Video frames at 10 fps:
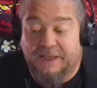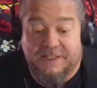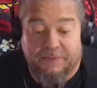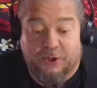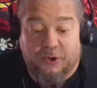
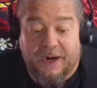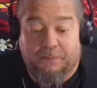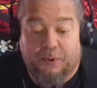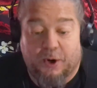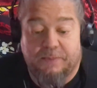Democratic
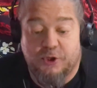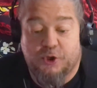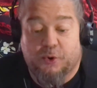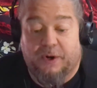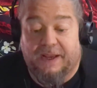Party
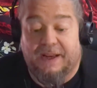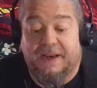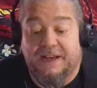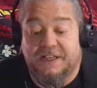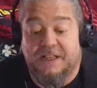majority in
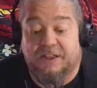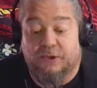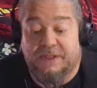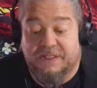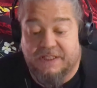
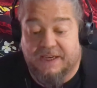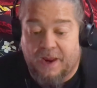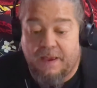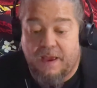1836,